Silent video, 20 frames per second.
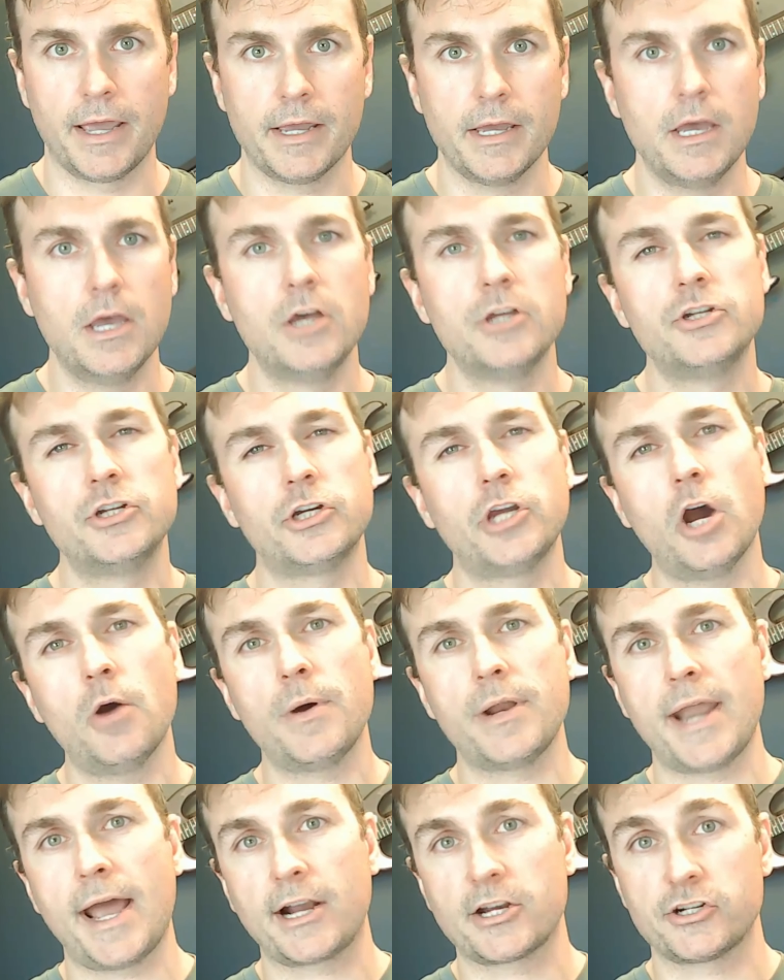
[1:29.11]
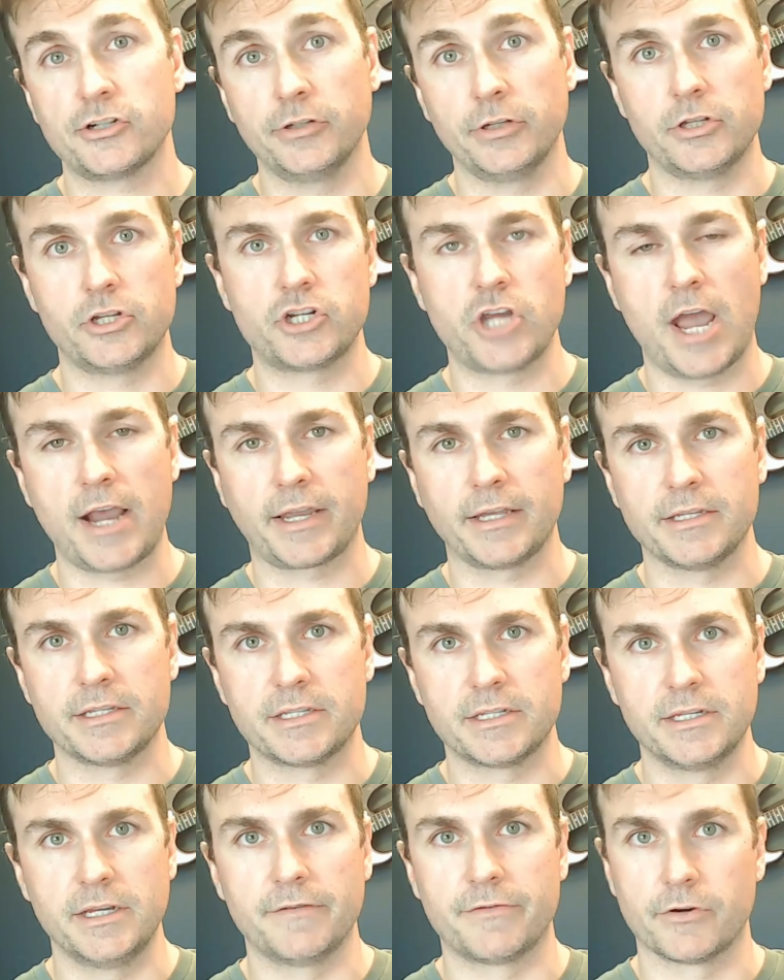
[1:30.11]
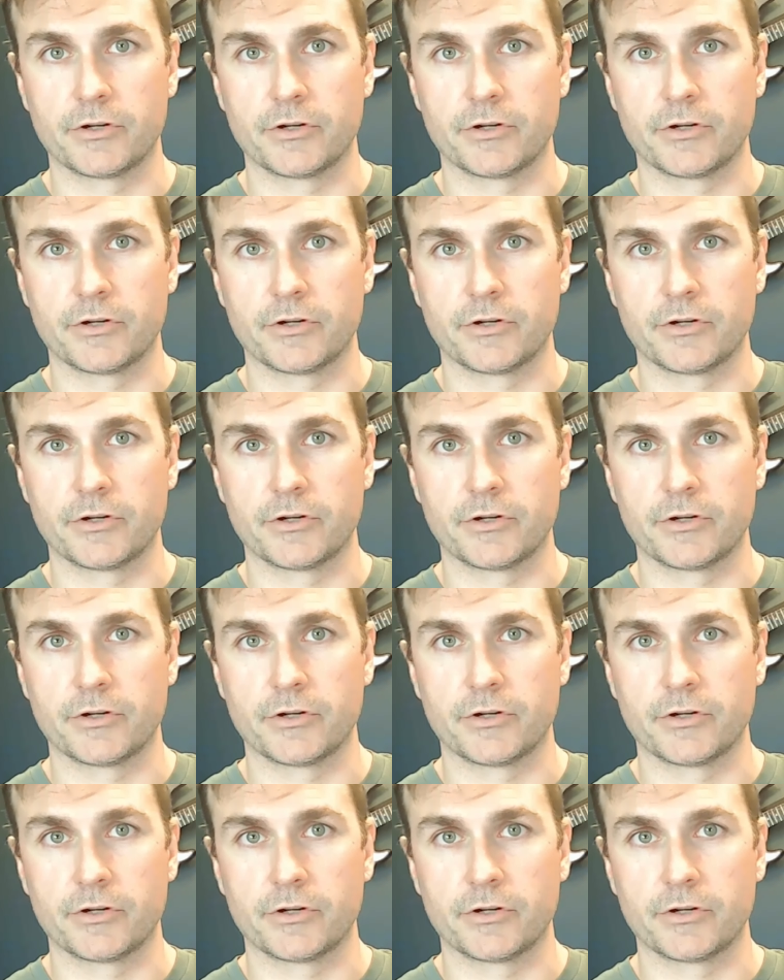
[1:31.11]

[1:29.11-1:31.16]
to go and actually check and see if there's